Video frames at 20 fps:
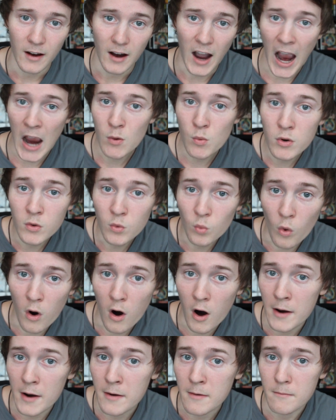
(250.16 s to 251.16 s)
I wouldn't
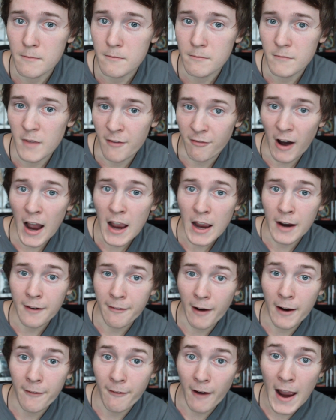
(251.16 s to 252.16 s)
want, if I,
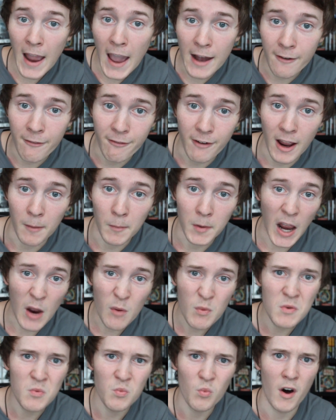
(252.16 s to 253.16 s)
if I had a family, I
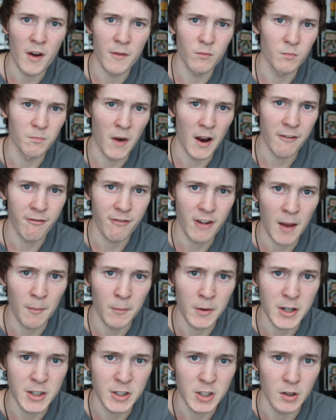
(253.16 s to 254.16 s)
wouldn't want my
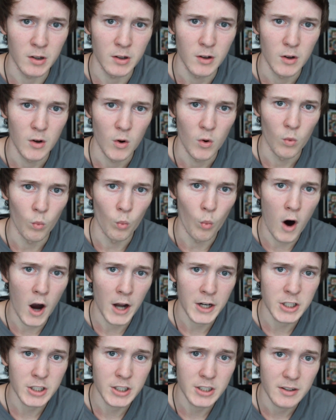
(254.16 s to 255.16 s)
family to
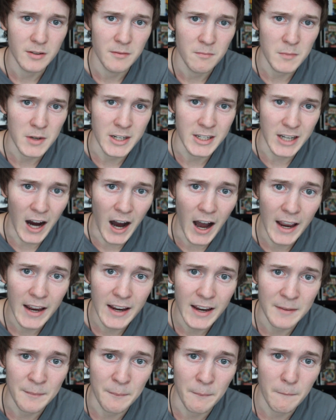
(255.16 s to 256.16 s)
watch me die
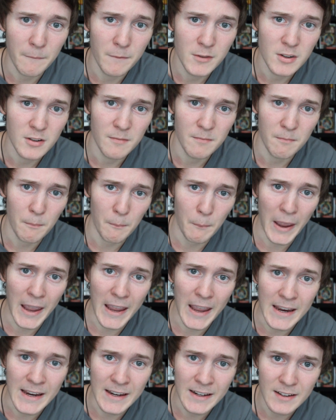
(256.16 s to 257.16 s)
in
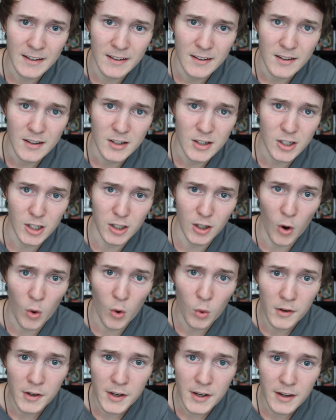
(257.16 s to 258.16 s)
pain
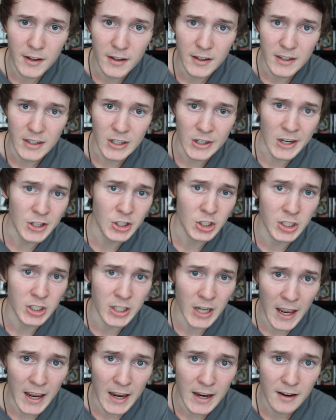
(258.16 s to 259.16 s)
slowly each
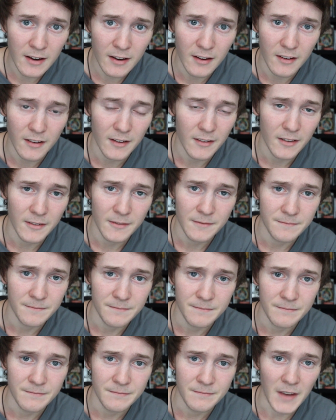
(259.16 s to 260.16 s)
day,
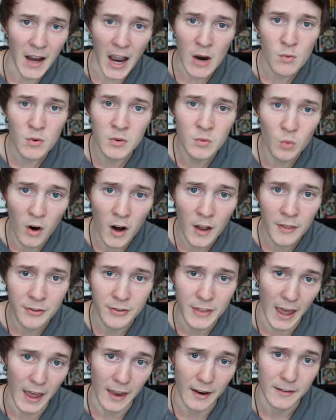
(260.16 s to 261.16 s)
I wouldn't want
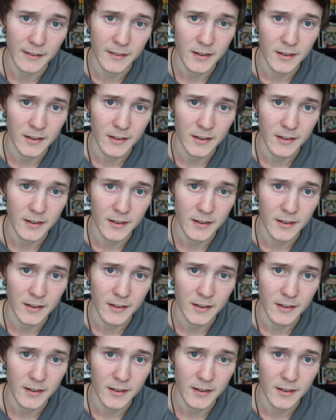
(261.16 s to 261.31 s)
that.